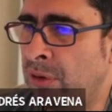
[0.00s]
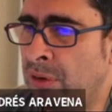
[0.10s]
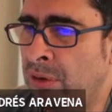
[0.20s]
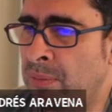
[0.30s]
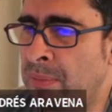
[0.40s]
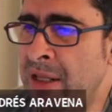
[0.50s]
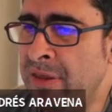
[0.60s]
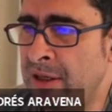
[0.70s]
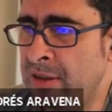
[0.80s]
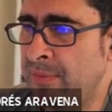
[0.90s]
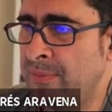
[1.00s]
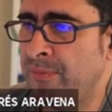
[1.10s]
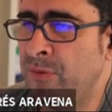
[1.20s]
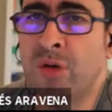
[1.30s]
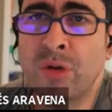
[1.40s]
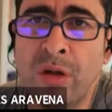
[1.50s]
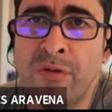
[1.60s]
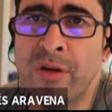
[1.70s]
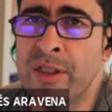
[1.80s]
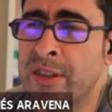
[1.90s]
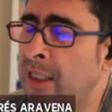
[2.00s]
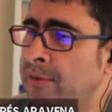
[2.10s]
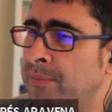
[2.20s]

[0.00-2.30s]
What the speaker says: many things, not only for this class.